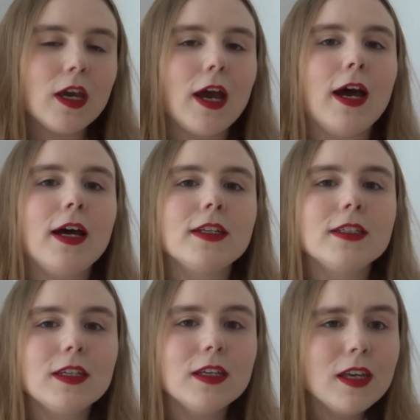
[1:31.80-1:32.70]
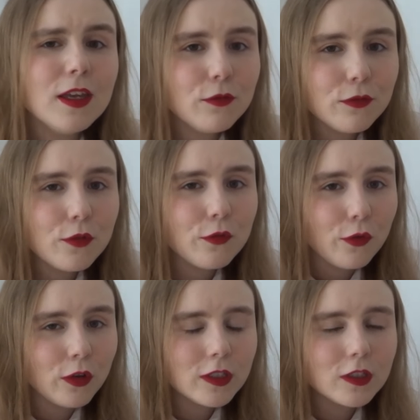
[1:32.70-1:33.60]
And if
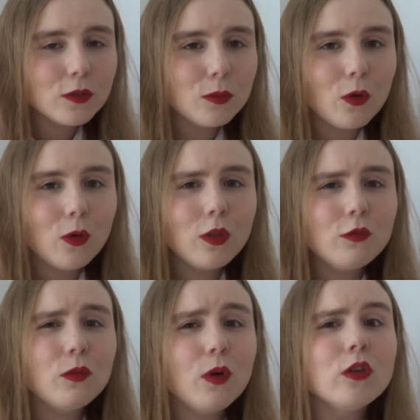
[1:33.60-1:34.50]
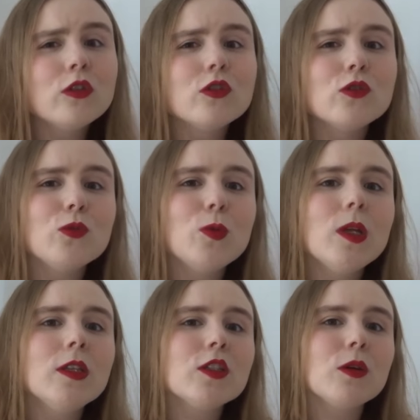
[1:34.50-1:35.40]
Fons is the mole and wants to
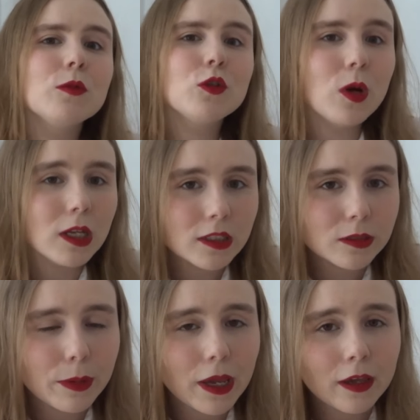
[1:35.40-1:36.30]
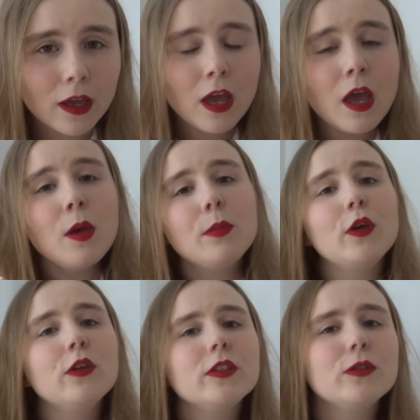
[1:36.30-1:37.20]
win some trust back,
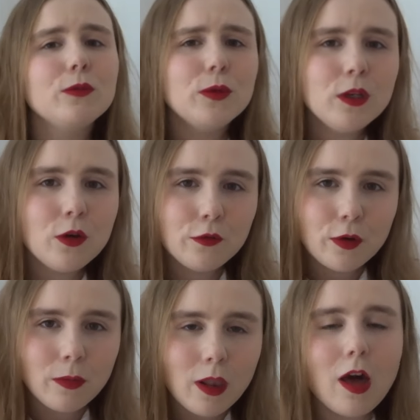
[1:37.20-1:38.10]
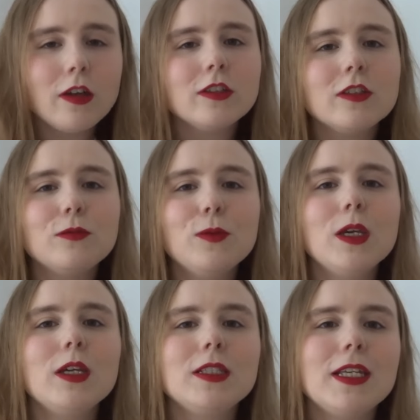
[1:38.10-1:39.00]
because we know from last
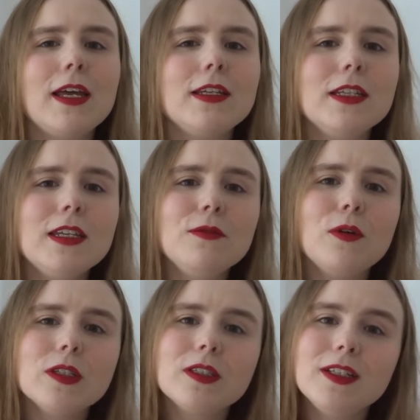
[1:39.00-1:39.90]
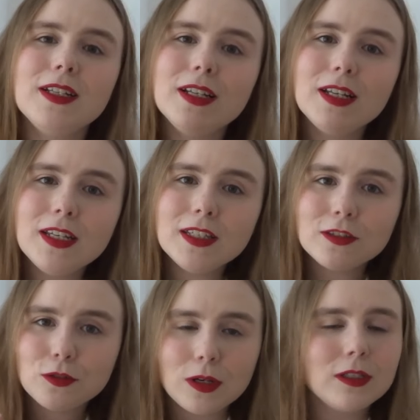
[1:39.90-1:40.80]
week that he was the least
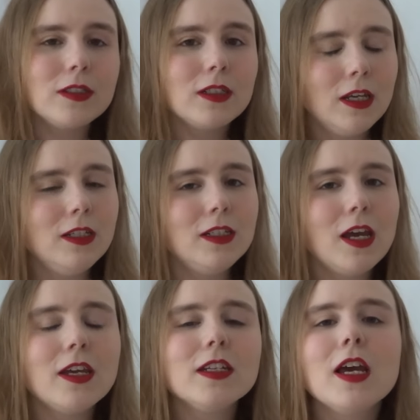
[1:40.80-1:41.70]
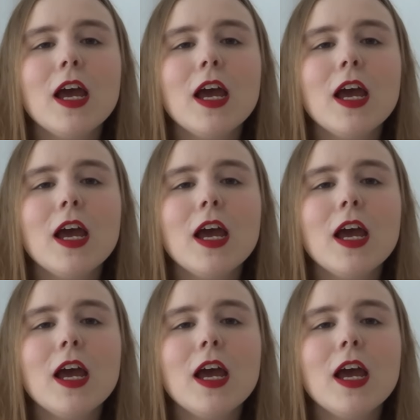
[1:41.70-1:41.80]
trusted candidate,